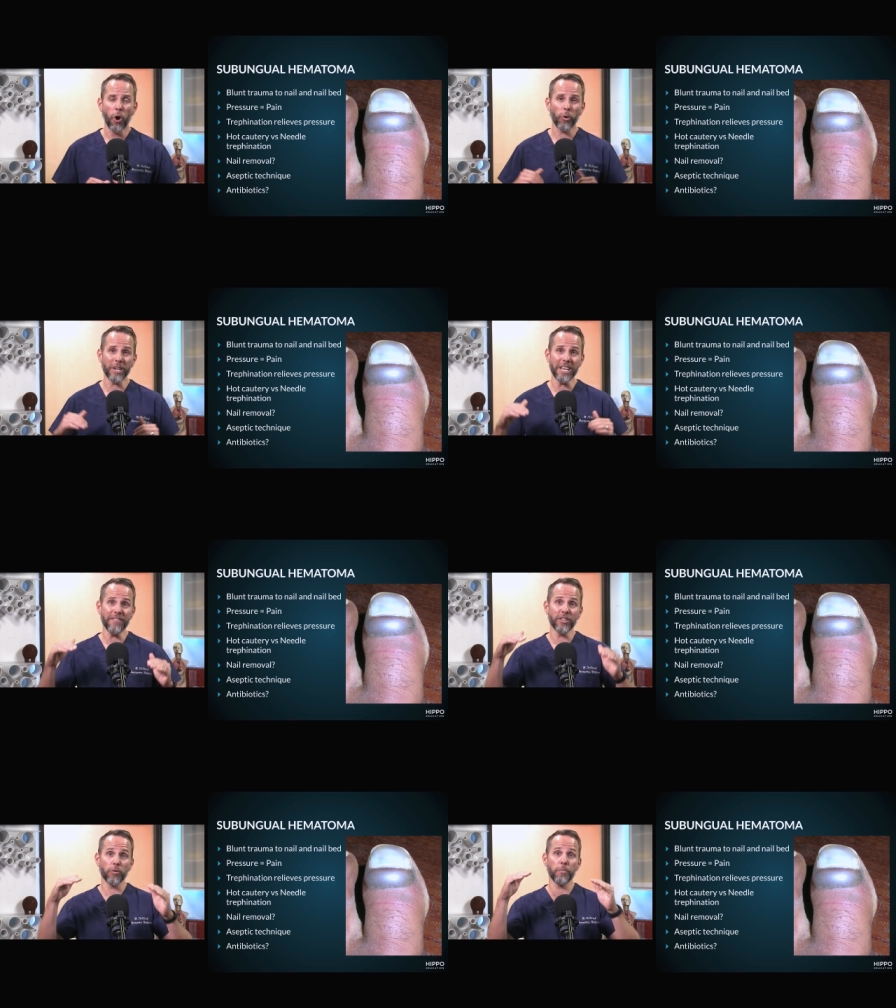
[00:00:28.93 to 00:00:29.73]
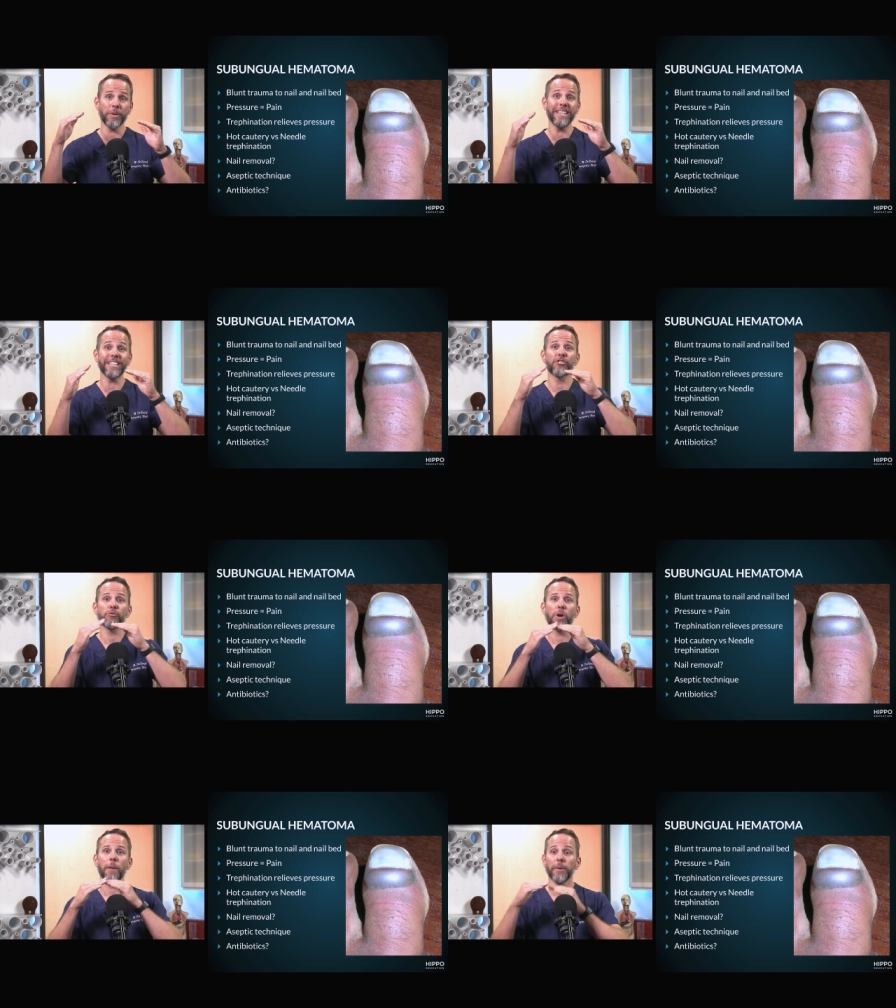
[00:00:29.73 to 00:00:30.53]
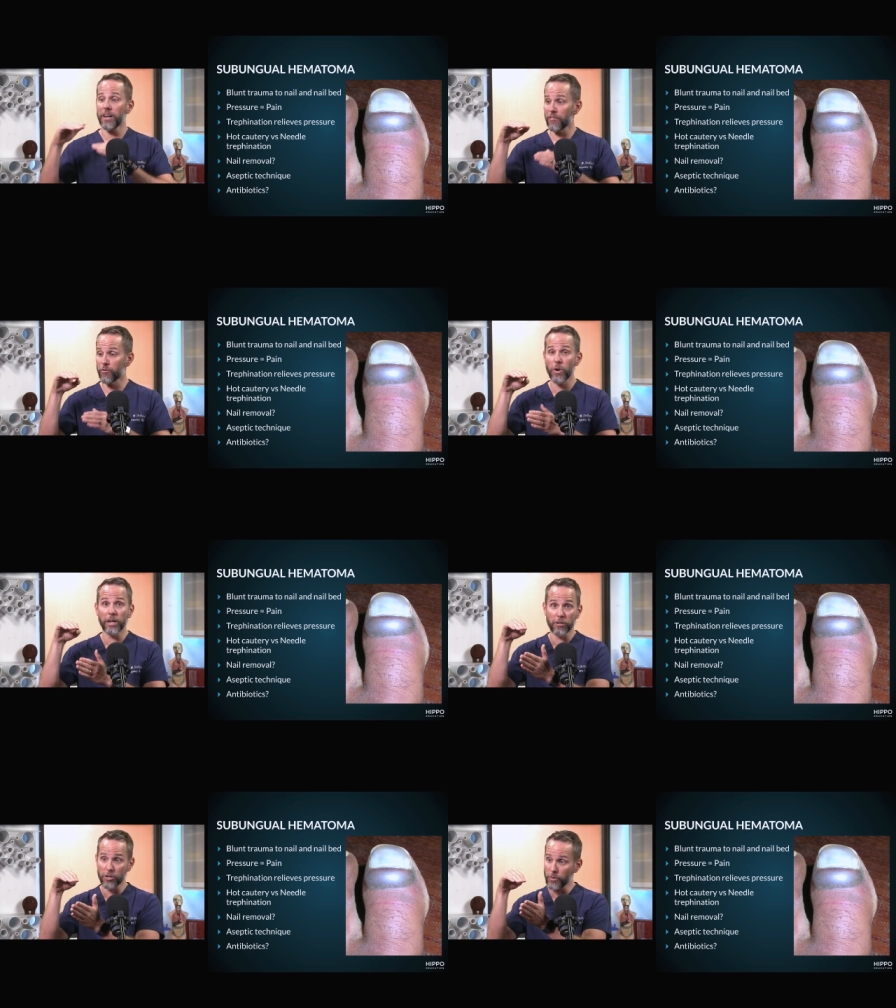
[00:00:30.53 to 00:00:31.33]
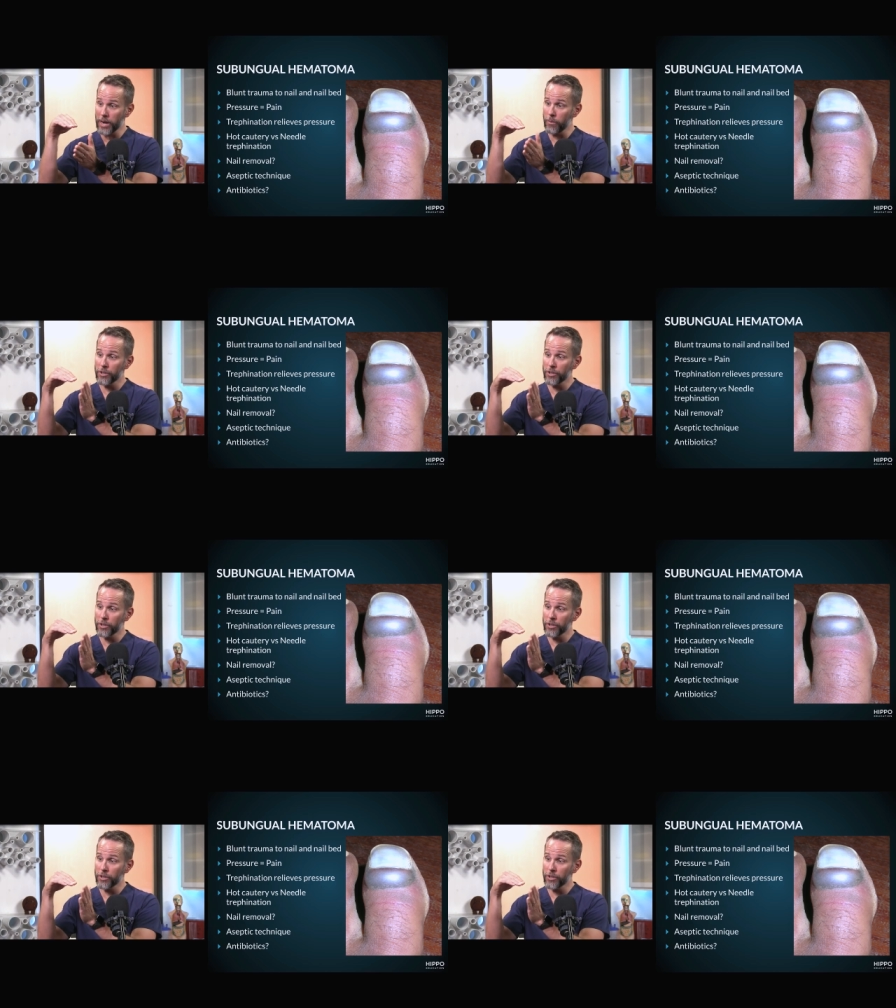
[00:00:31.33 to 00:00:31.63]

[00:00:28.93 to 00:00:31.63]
or even the repeated trauma of runners, right?